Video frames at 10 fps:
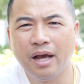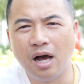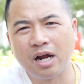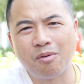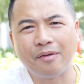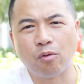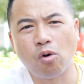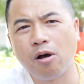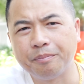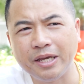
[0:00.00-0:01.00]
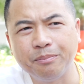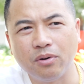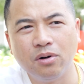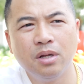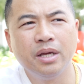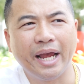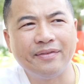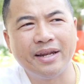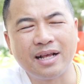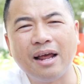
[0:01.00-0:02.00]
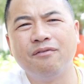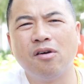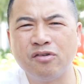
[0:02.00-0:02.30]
hung around the wrong people, and then got involved